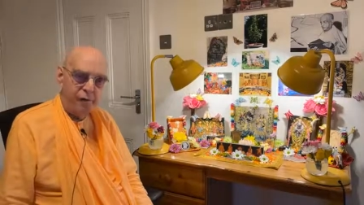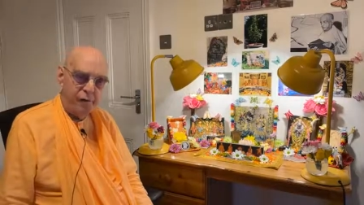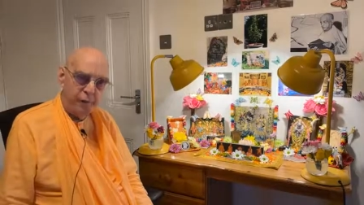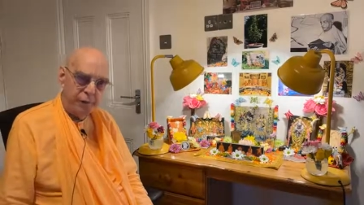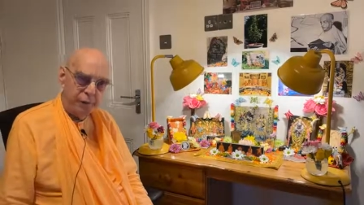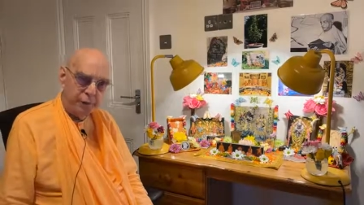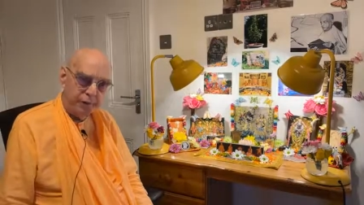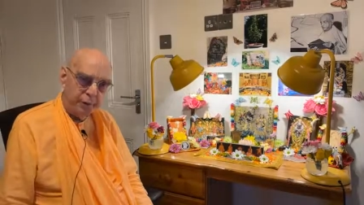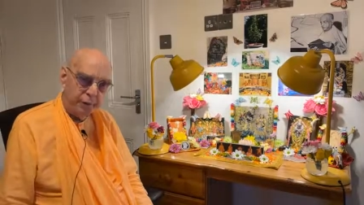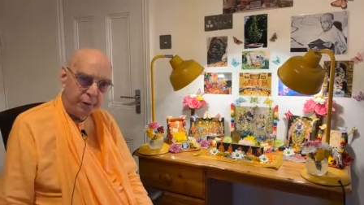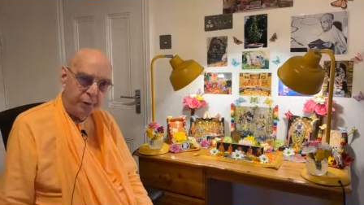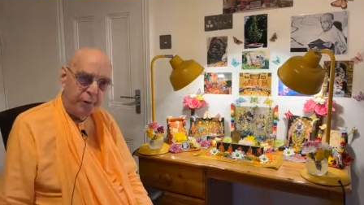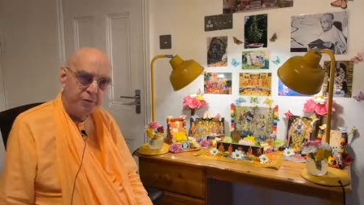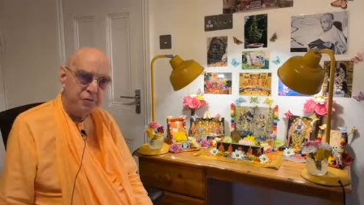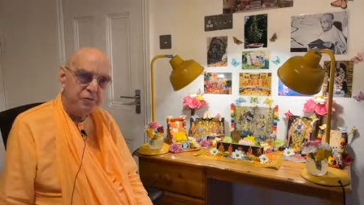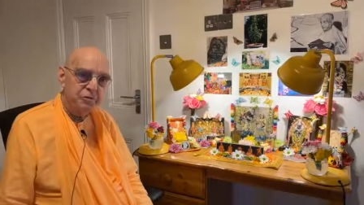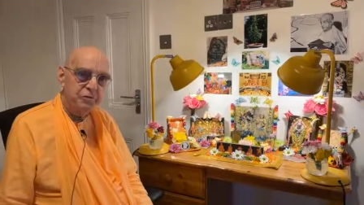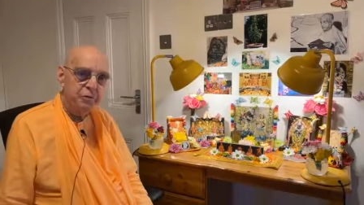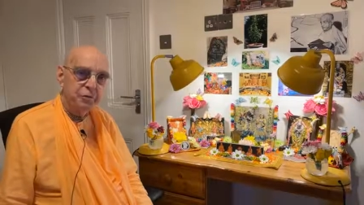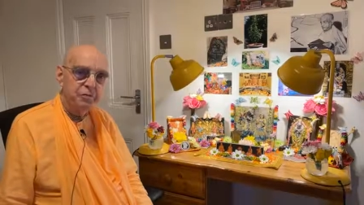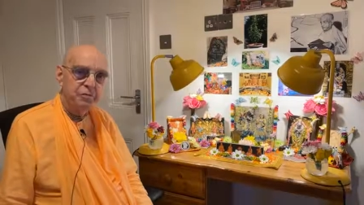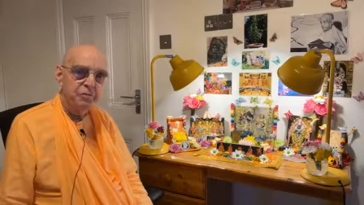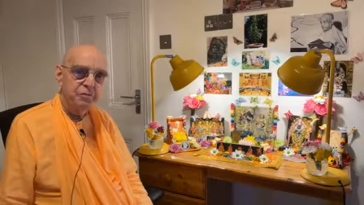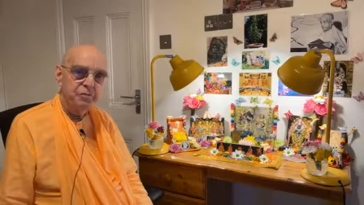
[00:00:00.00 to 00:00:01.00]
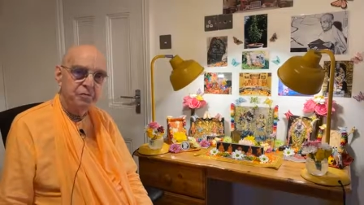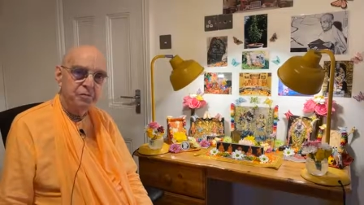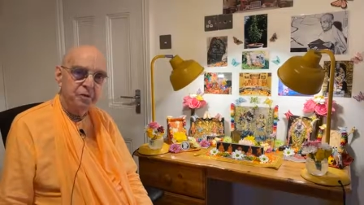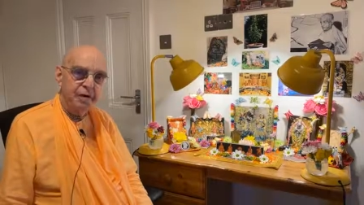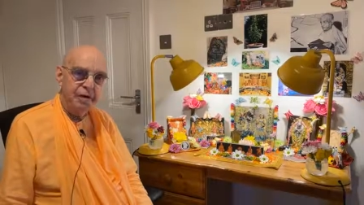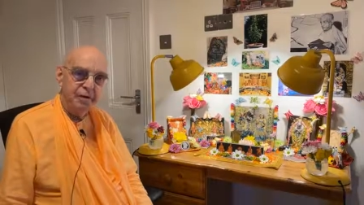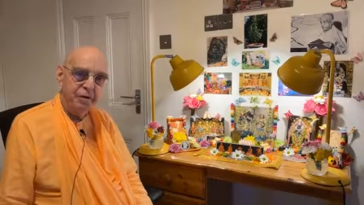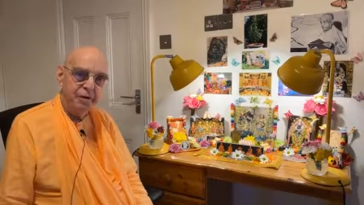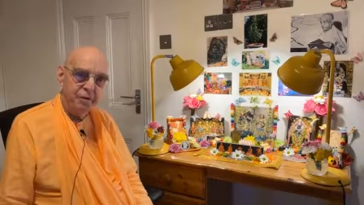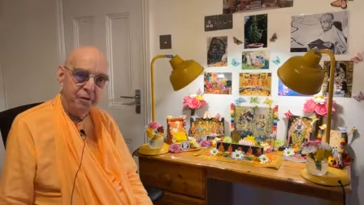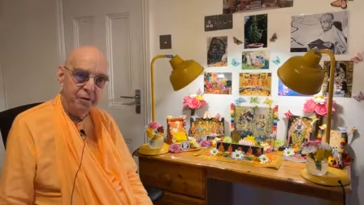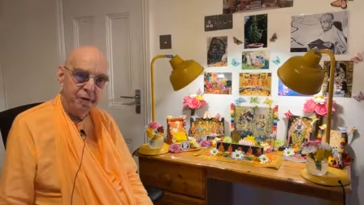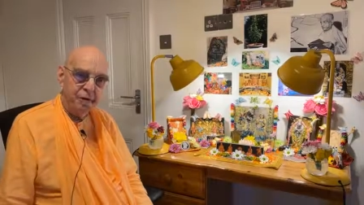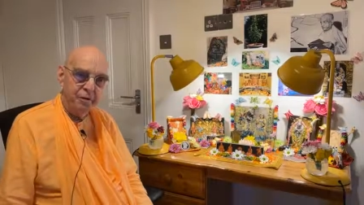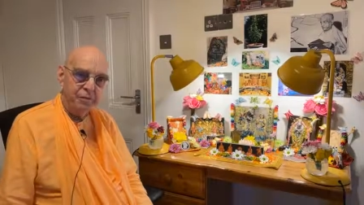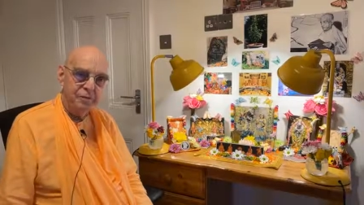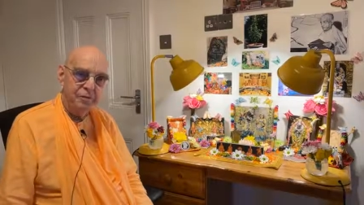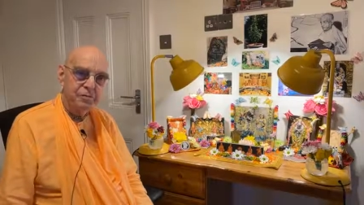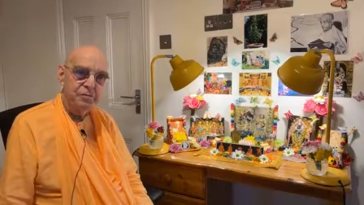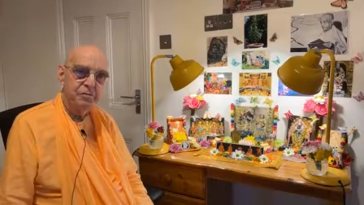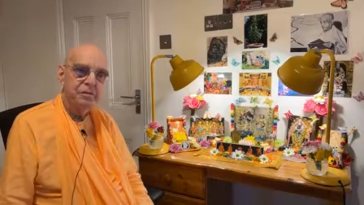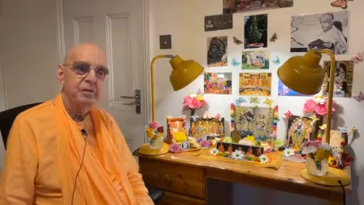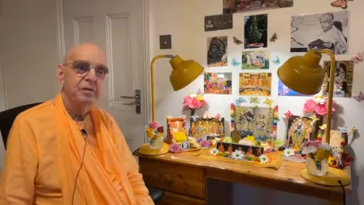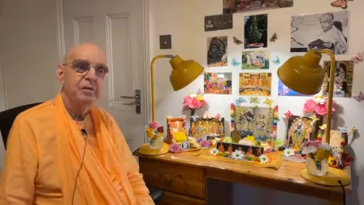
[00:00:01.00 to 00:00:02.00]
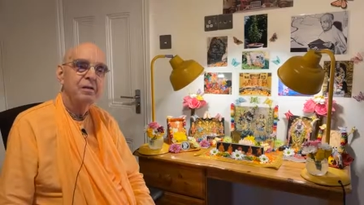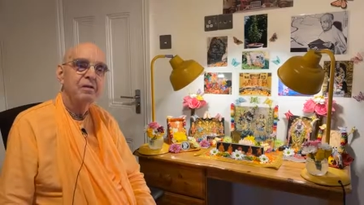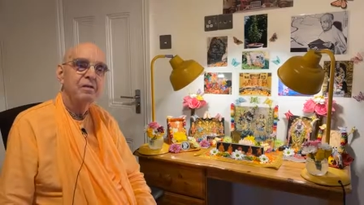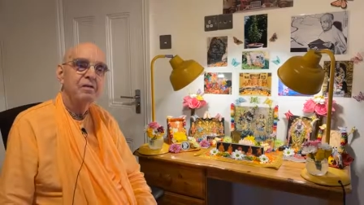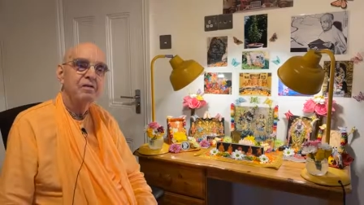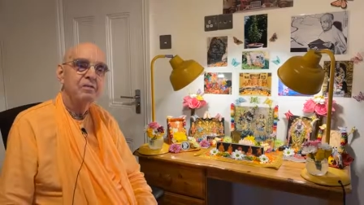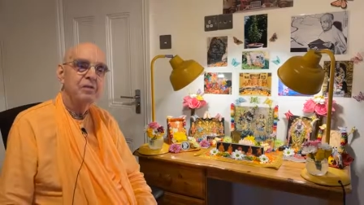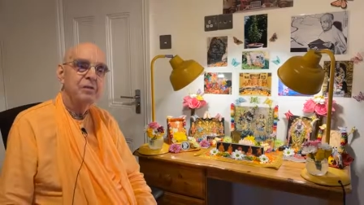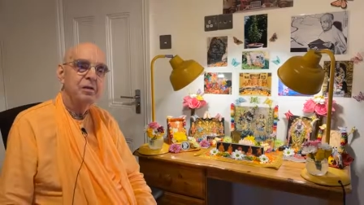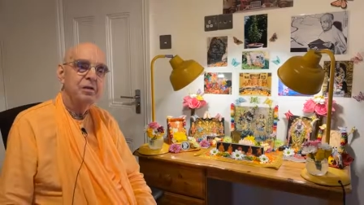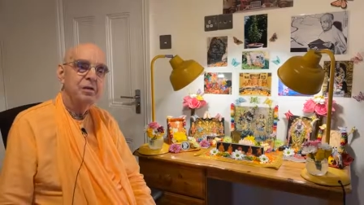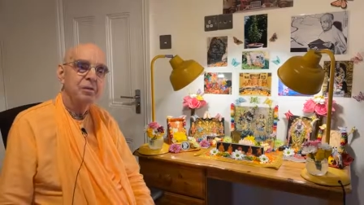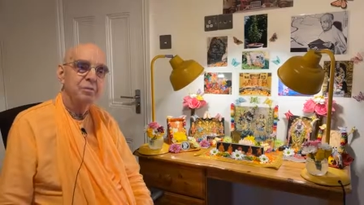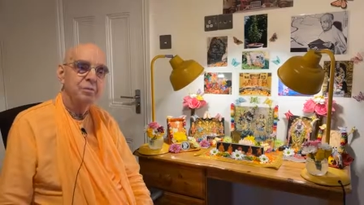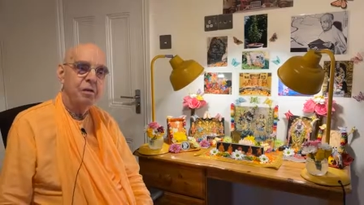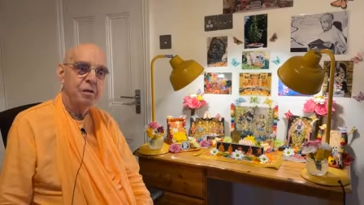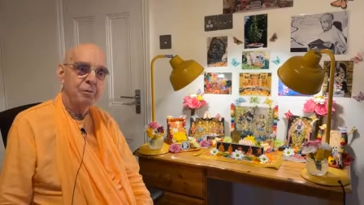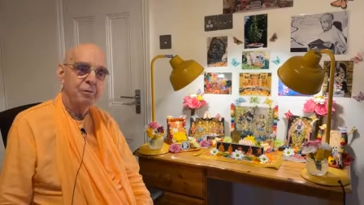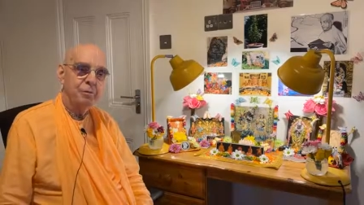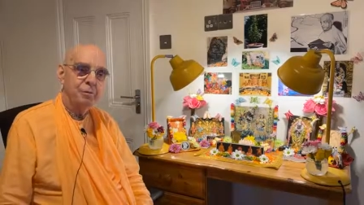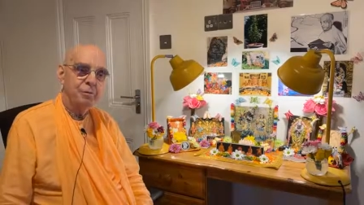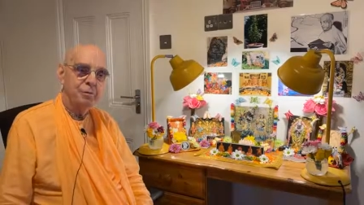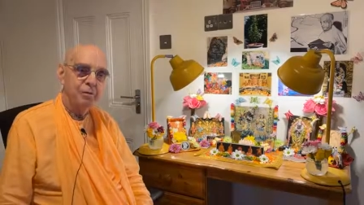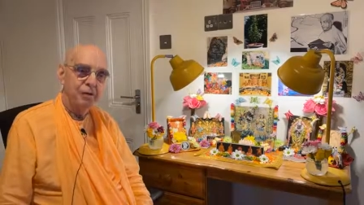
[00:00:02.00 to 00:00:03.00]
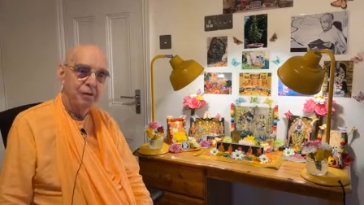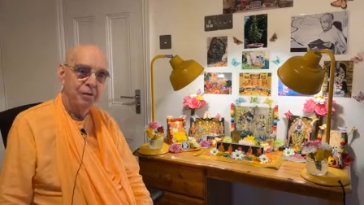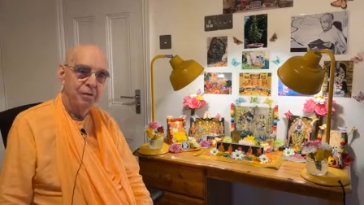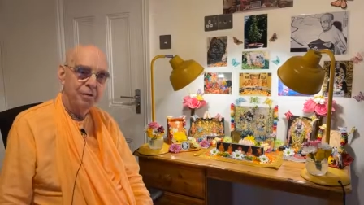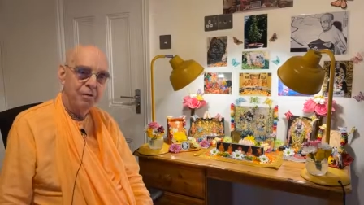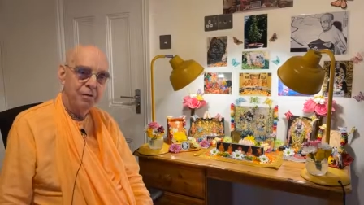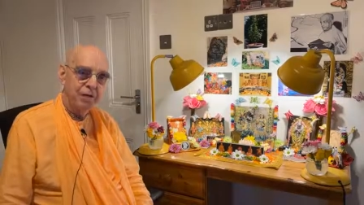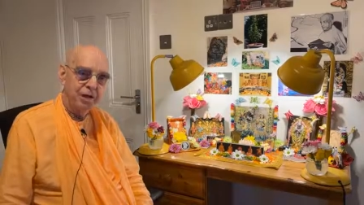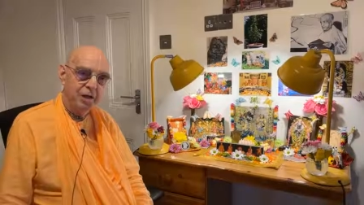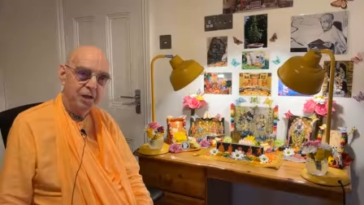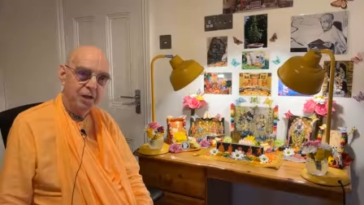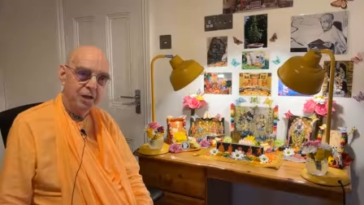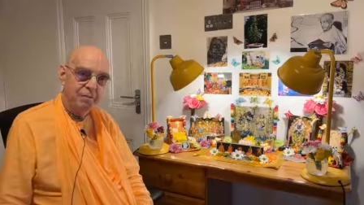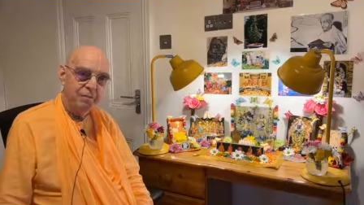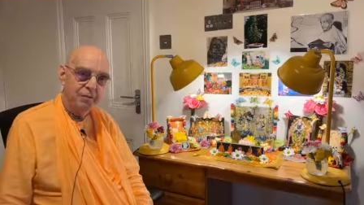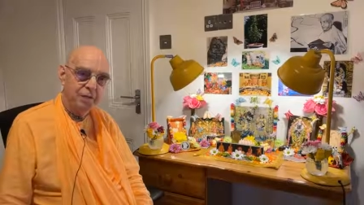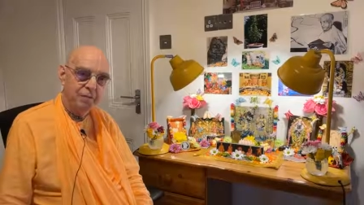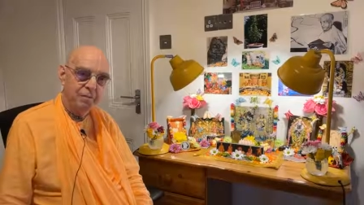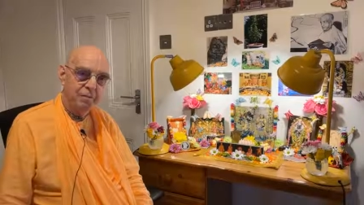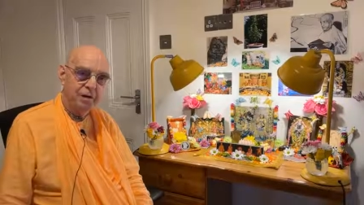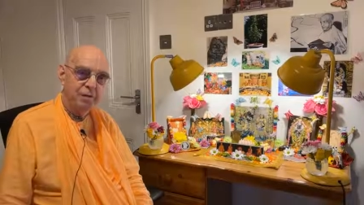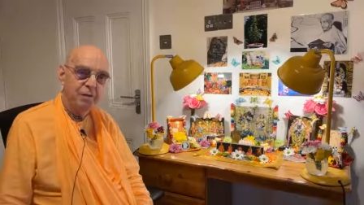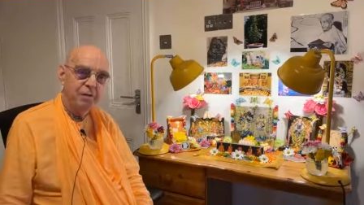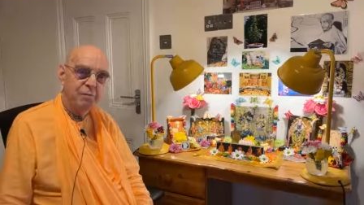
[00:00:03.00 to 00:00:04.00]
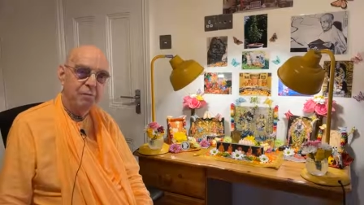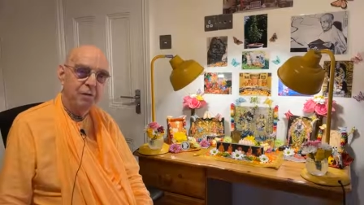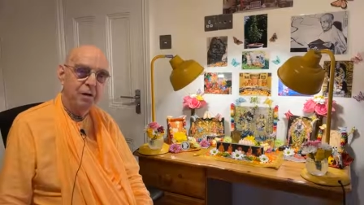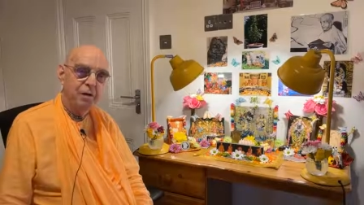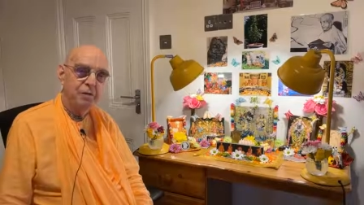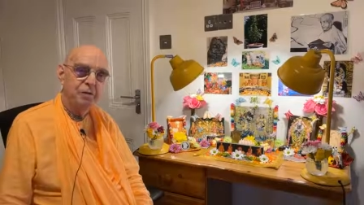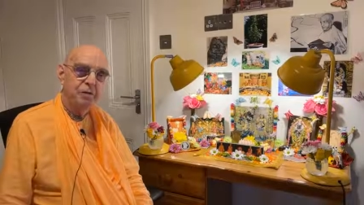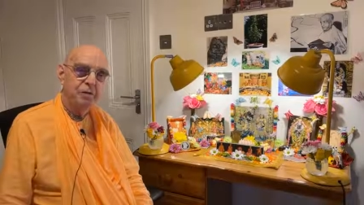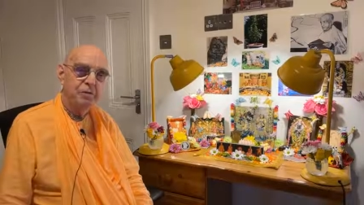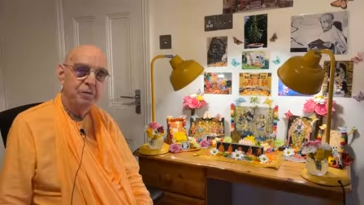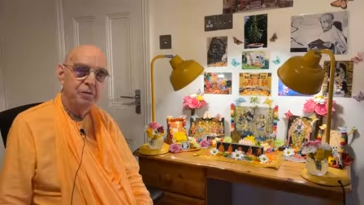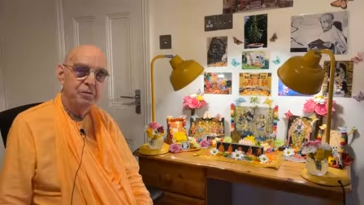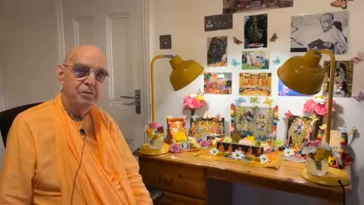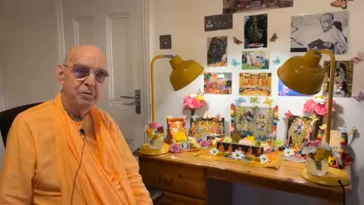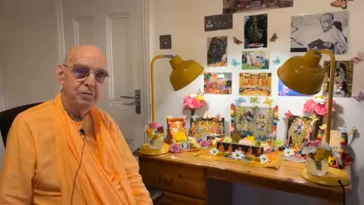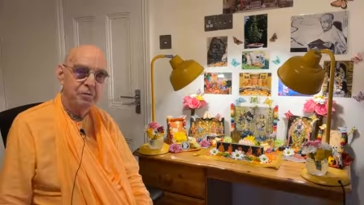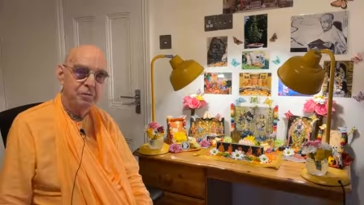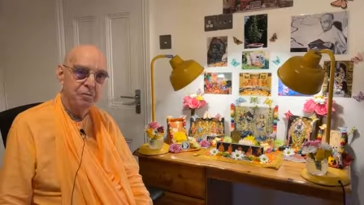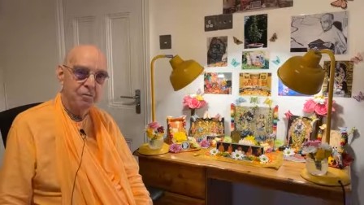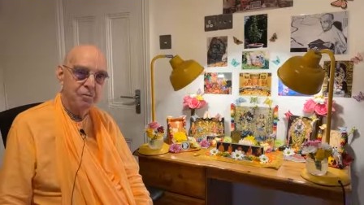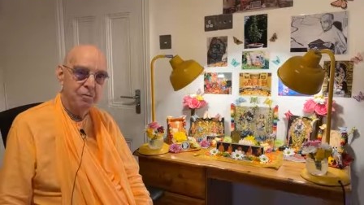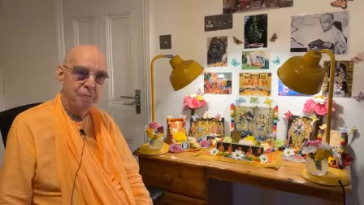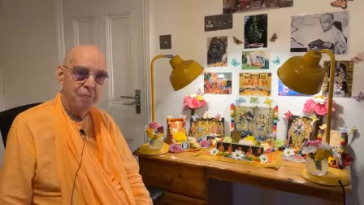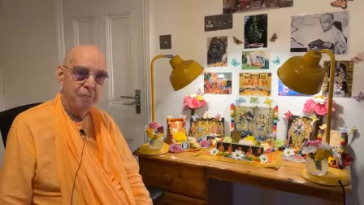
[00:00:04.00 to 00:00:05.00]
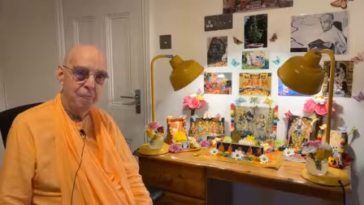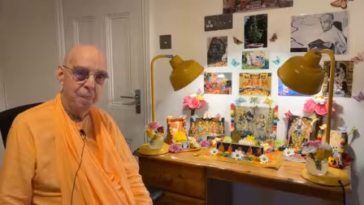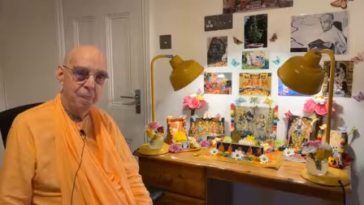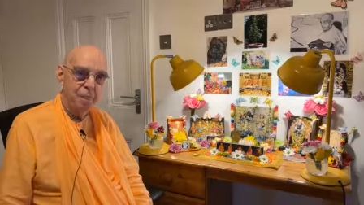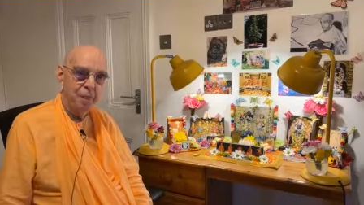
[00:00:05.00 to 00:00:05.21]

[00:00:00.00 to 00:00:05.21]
All glories to His Divine Grace. Srila Prabhupada. Thank you very much, Bhakta Christopher.